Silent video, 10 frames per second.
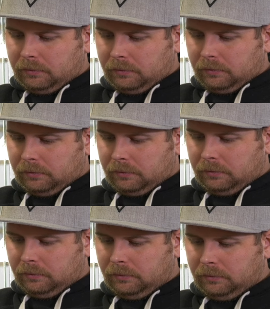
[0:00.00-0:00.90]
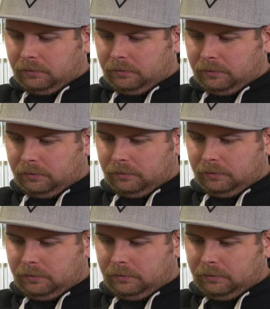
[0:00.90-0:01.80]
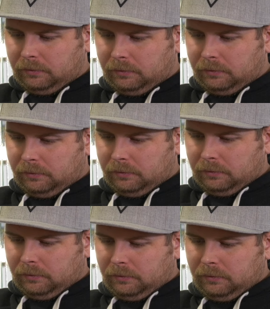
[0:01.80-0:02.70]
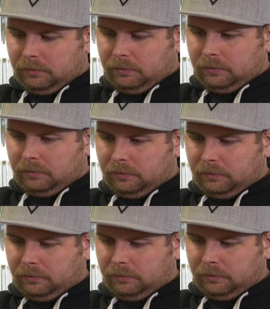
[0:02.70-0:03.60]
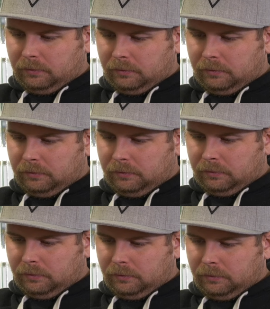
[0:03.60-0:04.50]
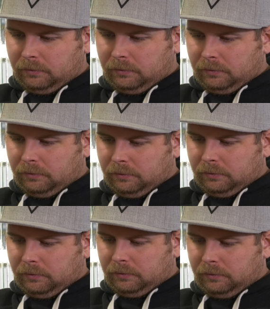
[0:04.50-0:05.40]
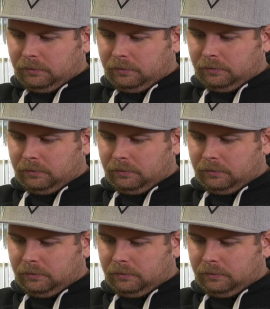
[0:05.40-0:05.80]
This person isn't speaking.